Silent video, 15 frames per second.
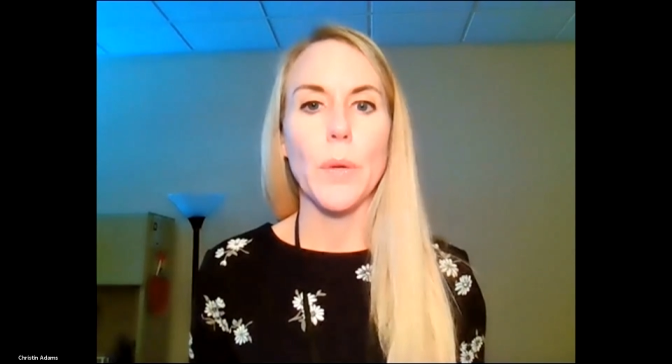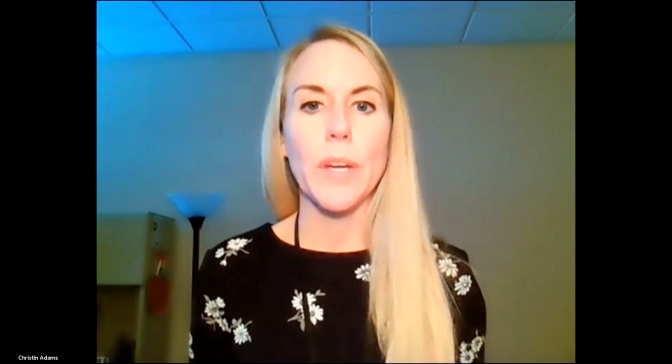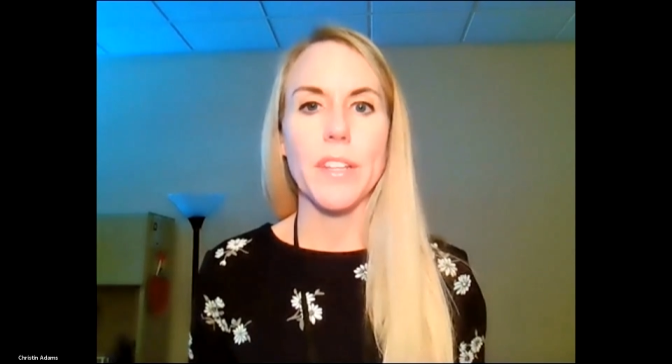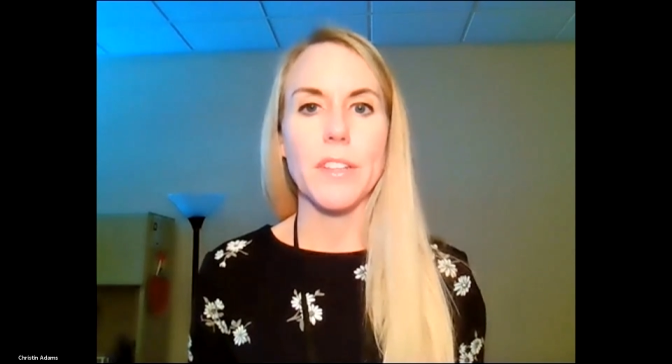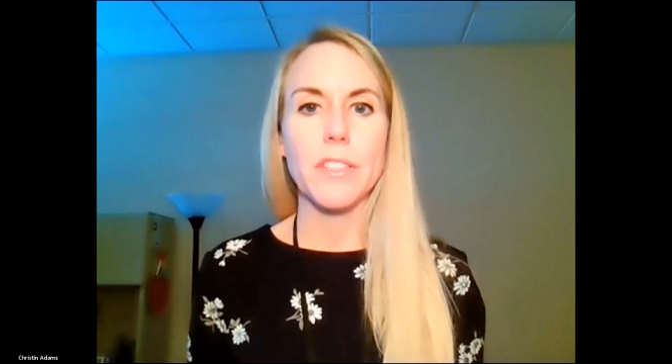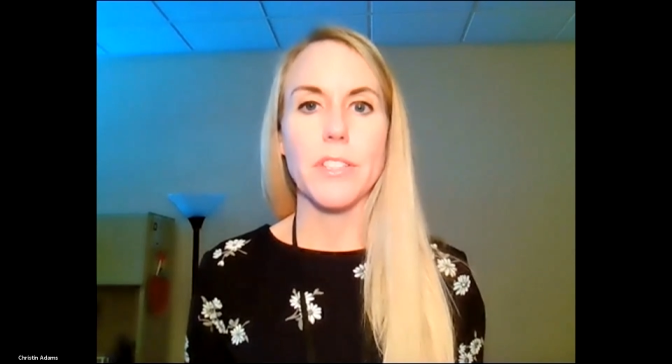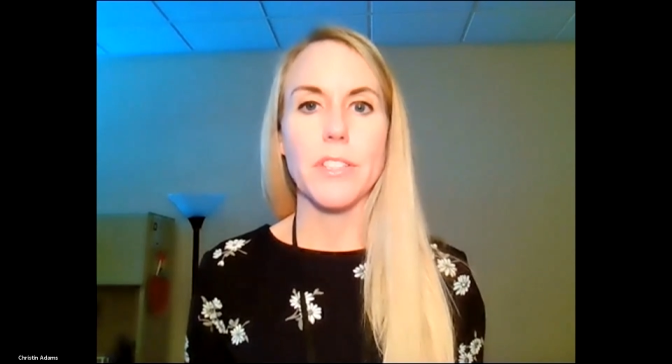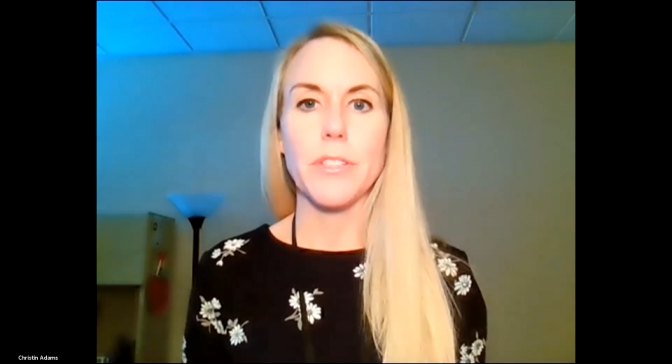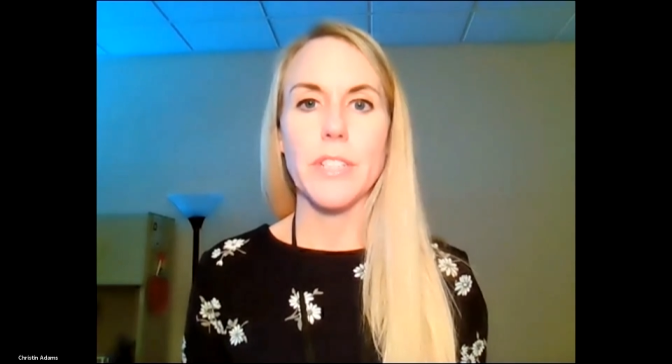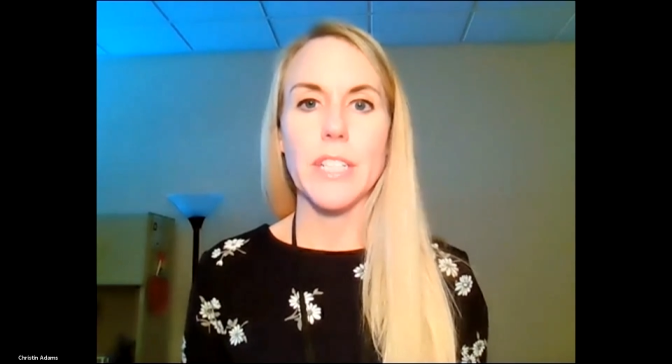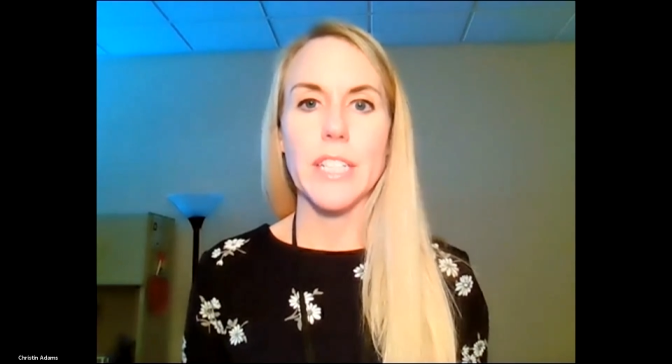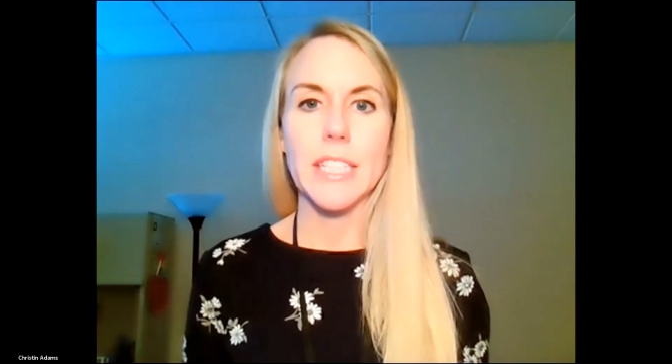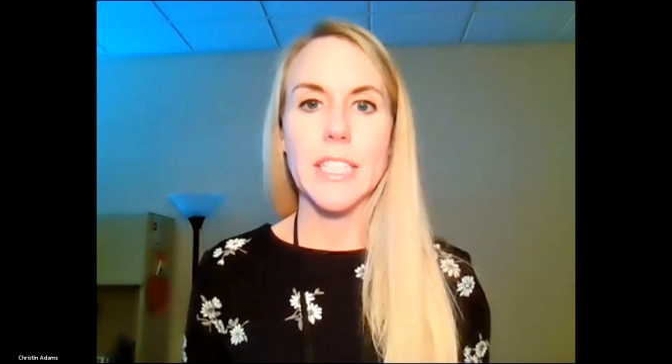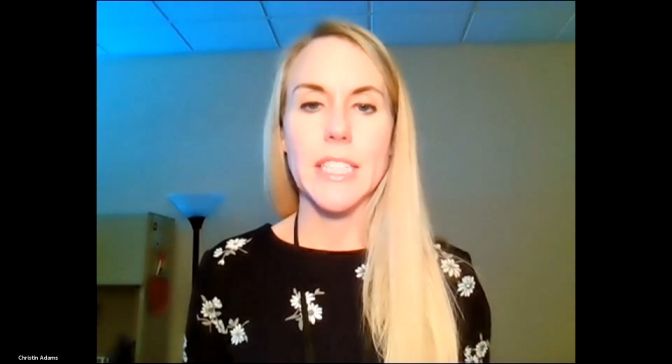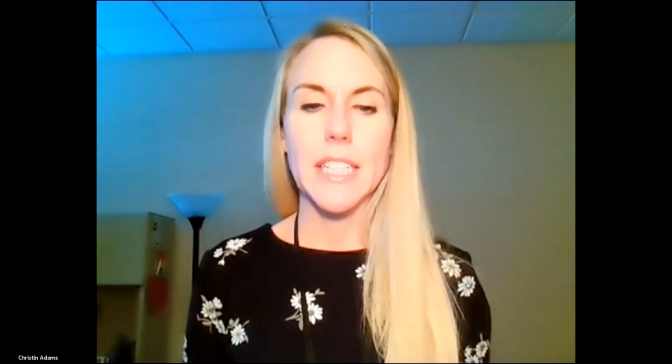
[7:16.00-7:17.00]
with
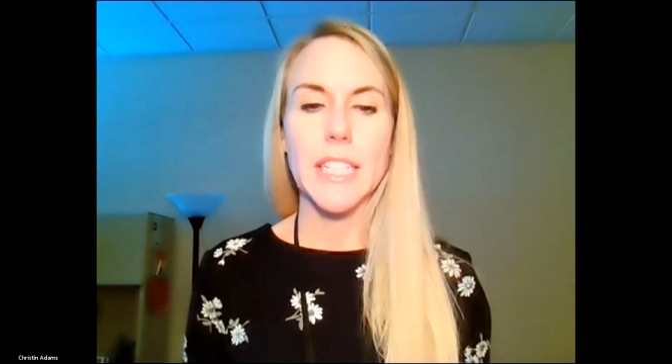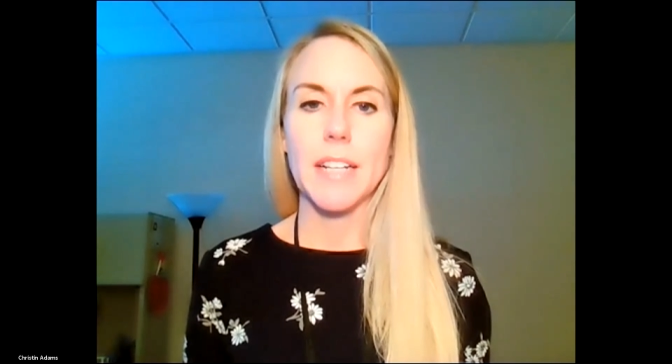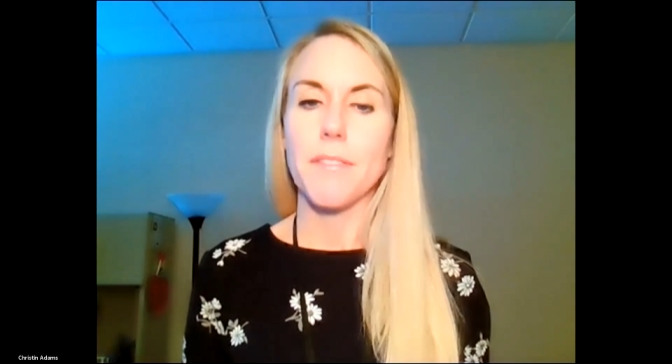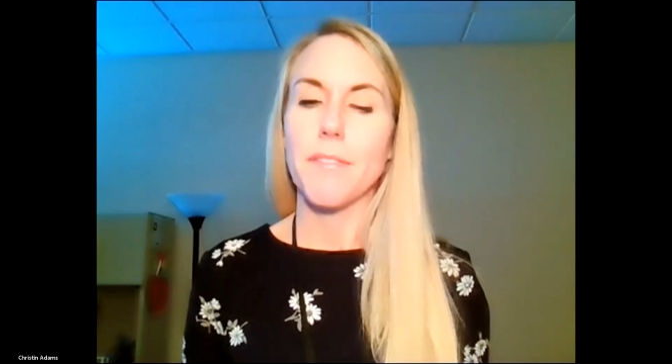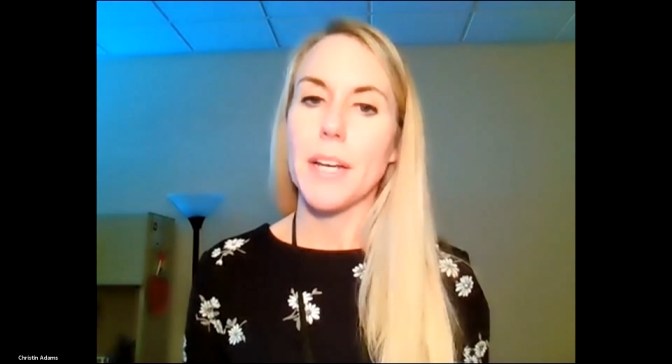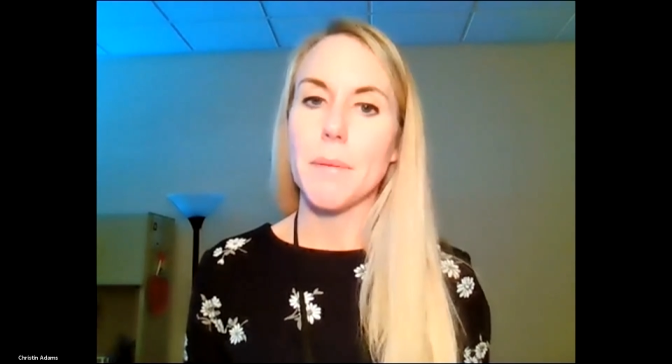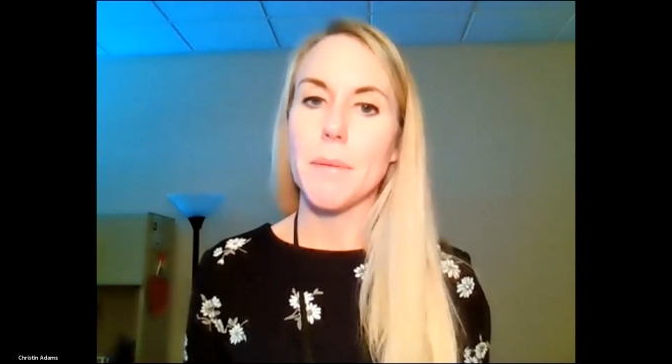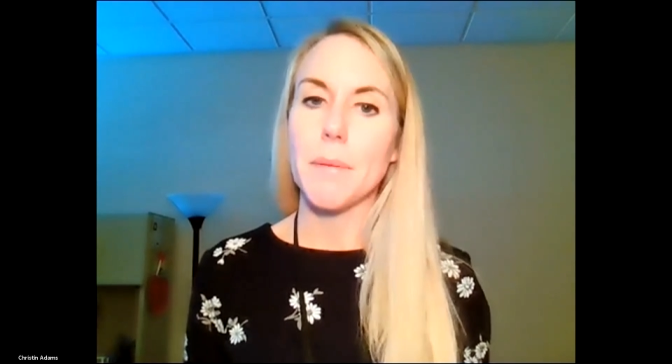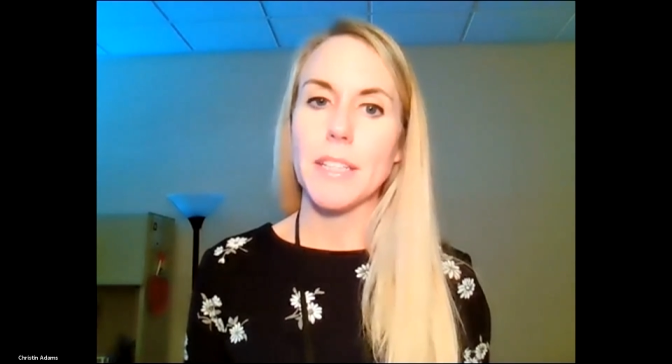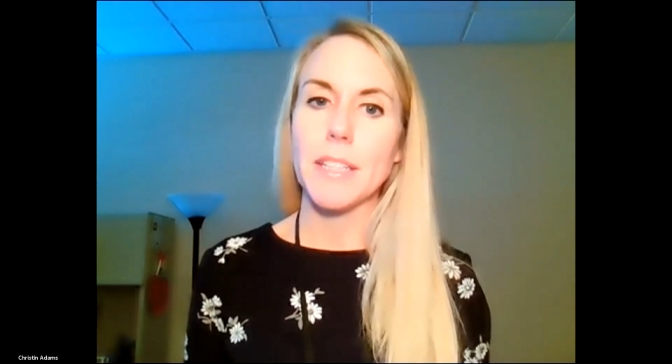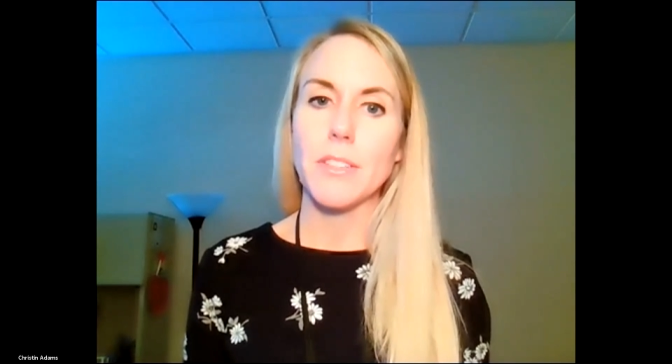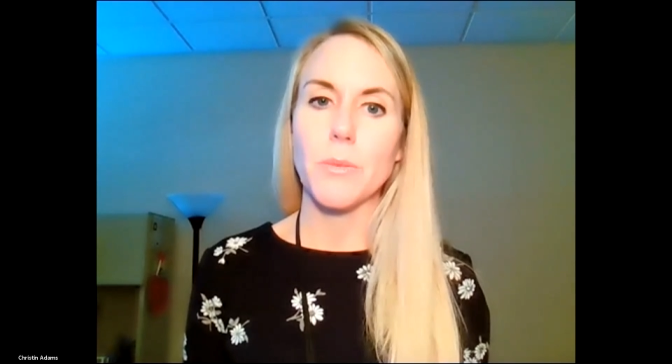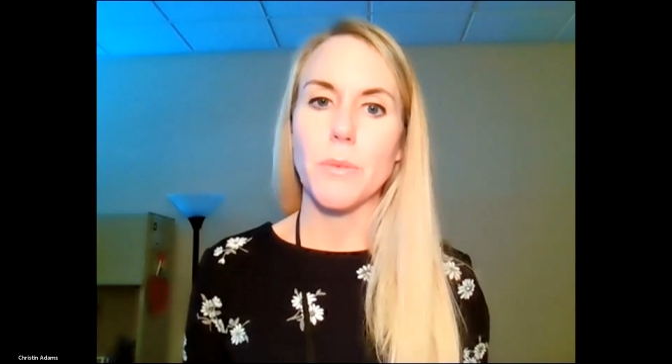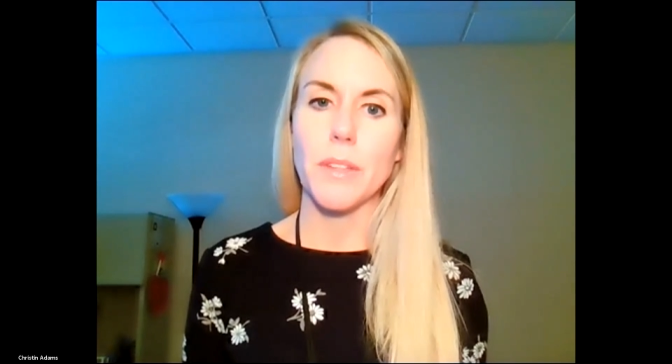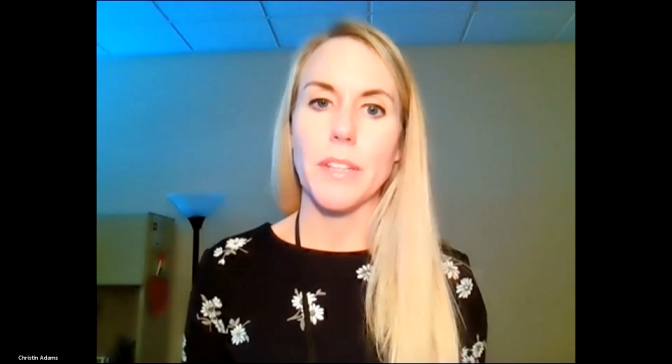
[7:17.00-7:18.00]
students and
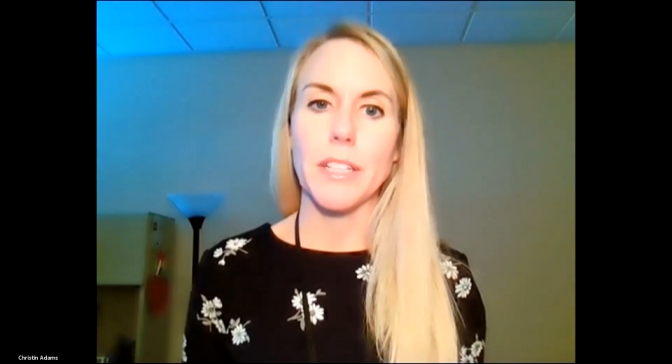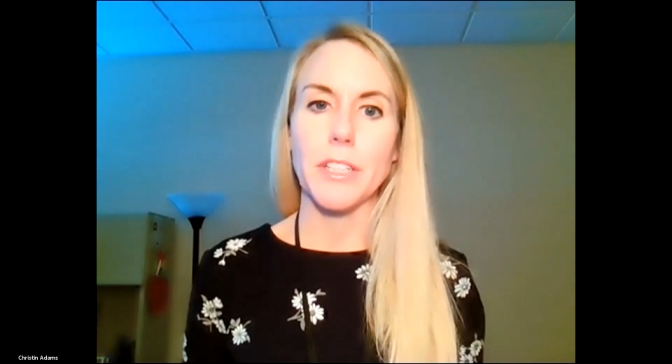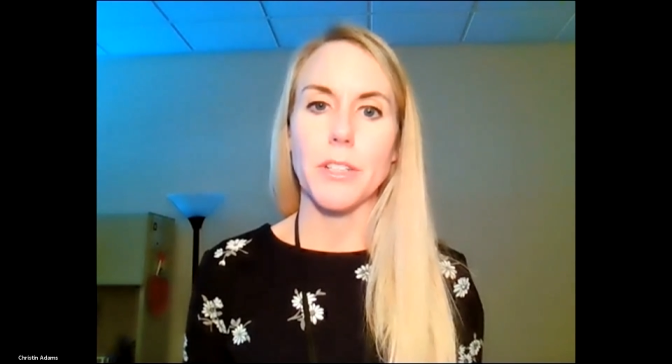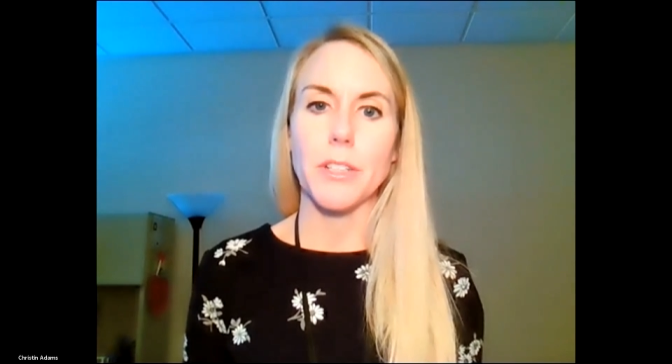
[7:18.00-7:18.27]
families within